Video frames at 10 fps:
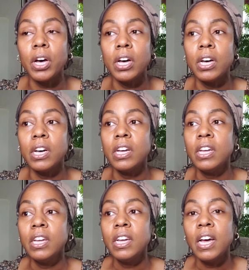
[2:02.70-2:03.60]
uh,
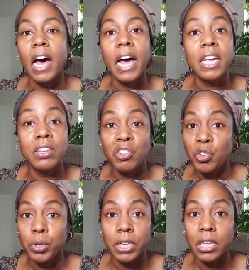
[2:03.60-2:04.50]
I
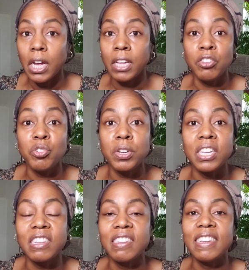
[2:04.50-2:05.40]
enjoyed it. I enjoy
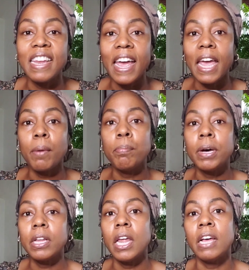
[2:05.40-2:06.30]
it today,
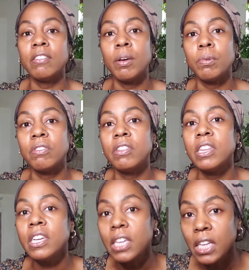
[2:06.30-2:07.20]
but as I was
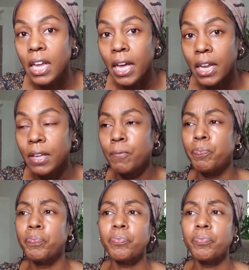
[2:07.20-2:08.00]
looking at it,